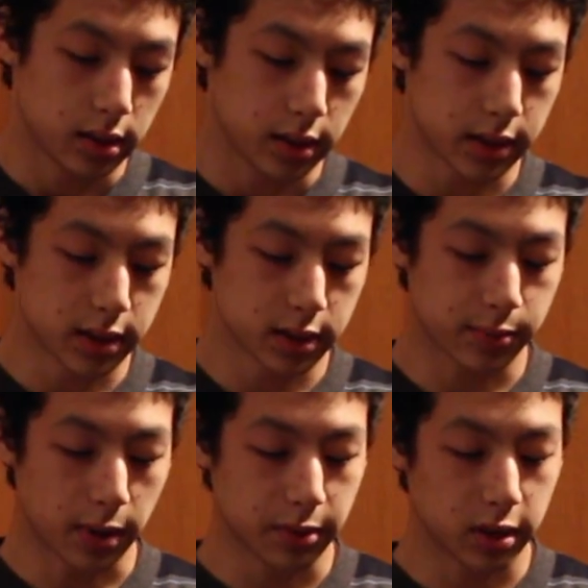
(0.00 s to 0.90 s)
This is
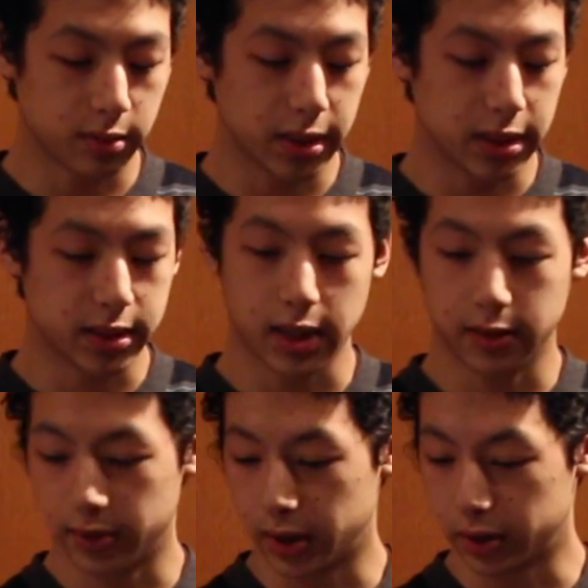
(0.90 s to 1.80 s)
probably going to be the
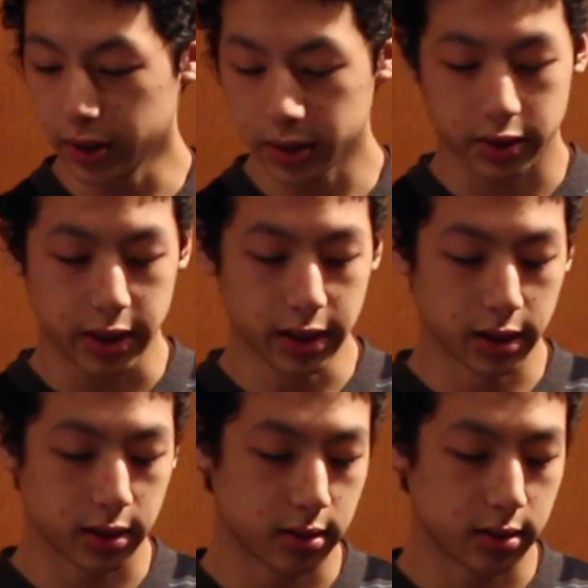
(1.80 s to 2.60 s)
stand for the green screen,